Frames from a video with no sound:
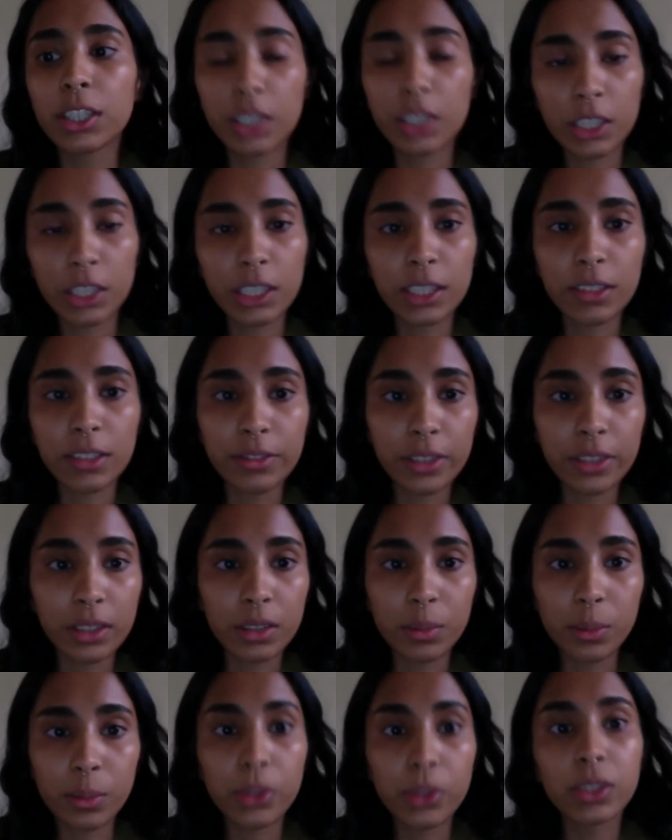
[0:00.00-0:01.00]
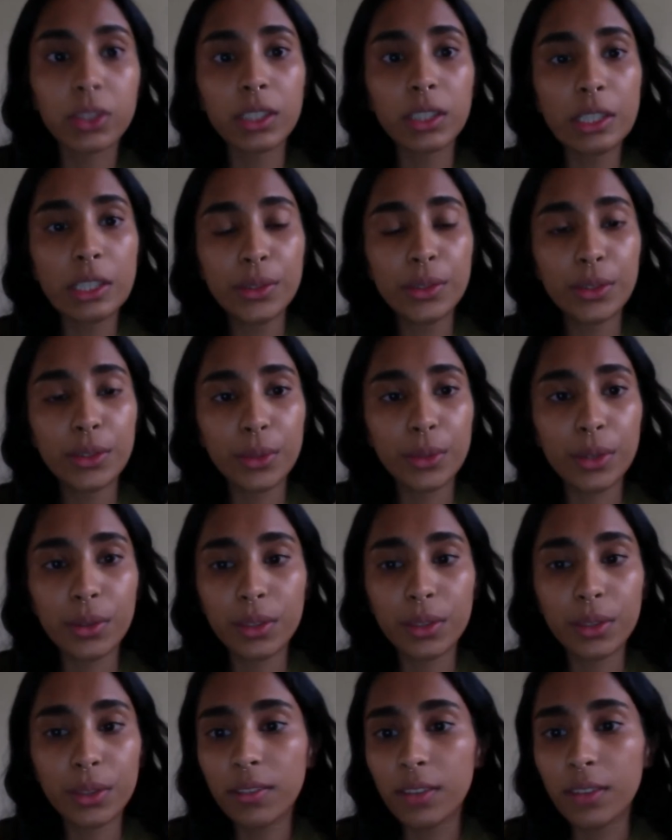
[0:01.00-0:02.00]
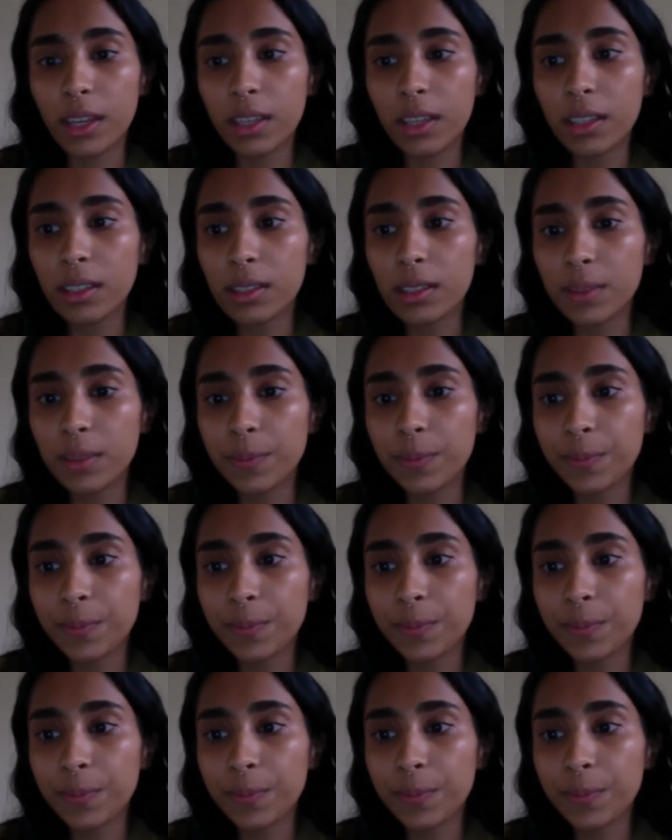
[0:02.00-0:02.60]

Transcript: she's visible to you throughout the event.